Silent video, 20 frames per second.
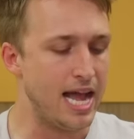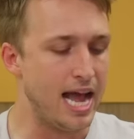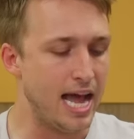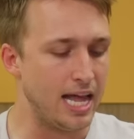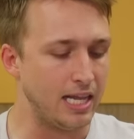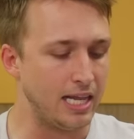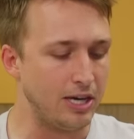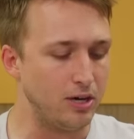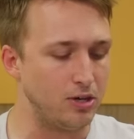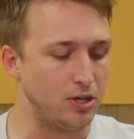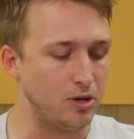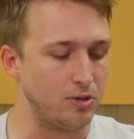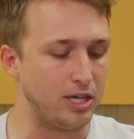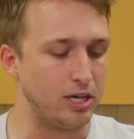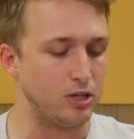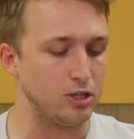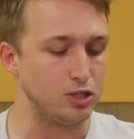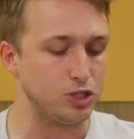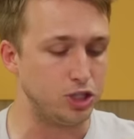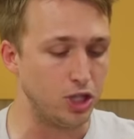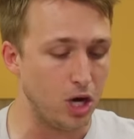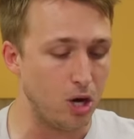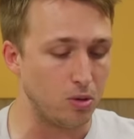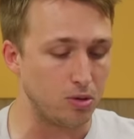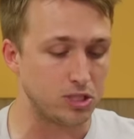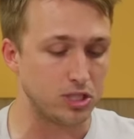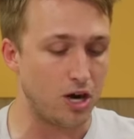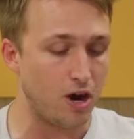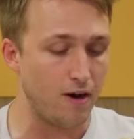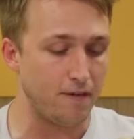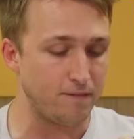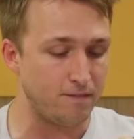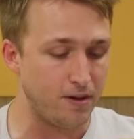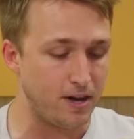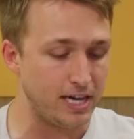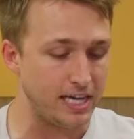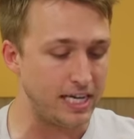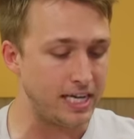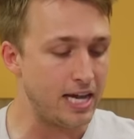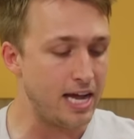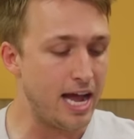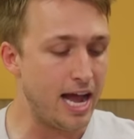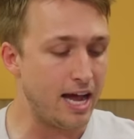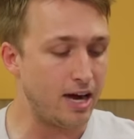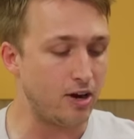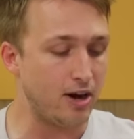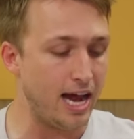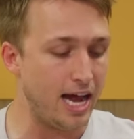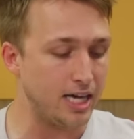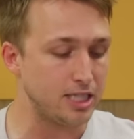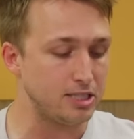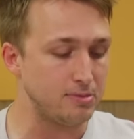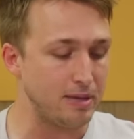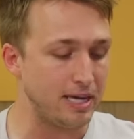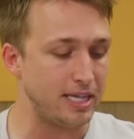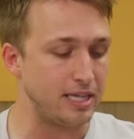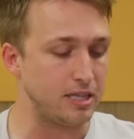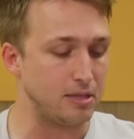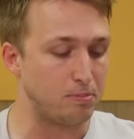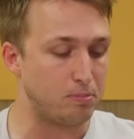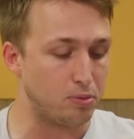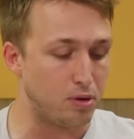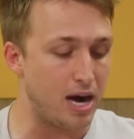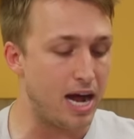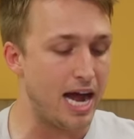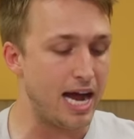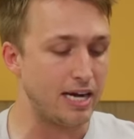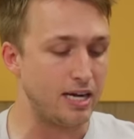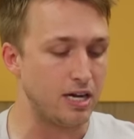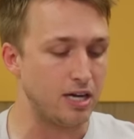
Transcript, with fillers: and let her know that her jokes aren't funny and are actually making the bride